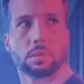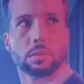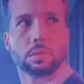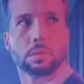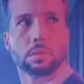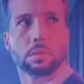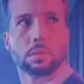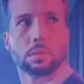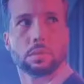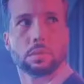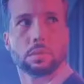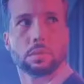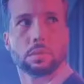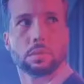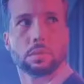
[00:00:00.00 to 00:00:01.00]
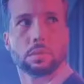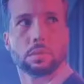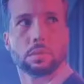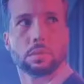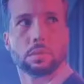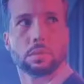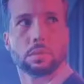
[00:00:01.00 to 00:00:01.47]

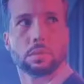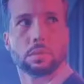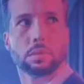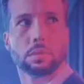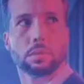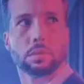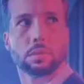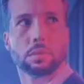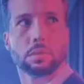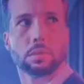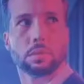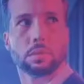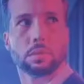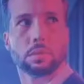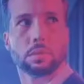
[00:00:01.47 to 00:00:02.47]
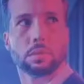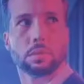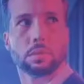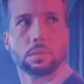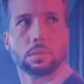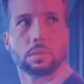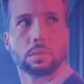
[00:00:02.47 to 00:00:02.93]

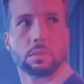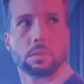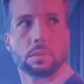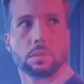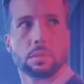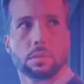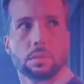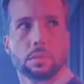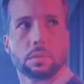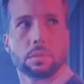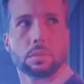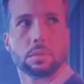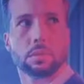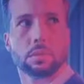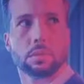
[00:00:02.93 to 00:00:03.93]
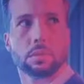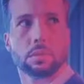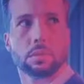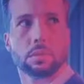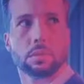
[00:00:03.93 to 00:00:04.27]
(silent)